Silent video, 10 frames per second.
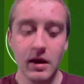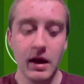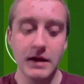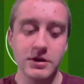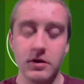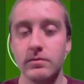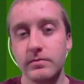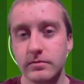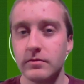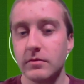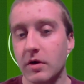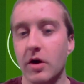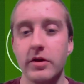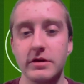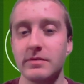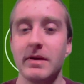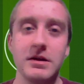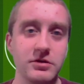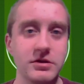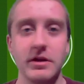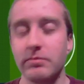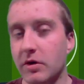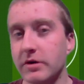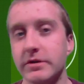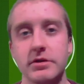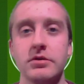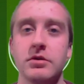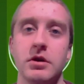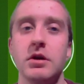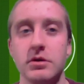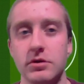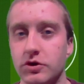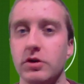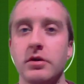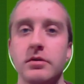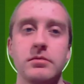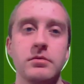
And so, are there some interesting parts? Sure.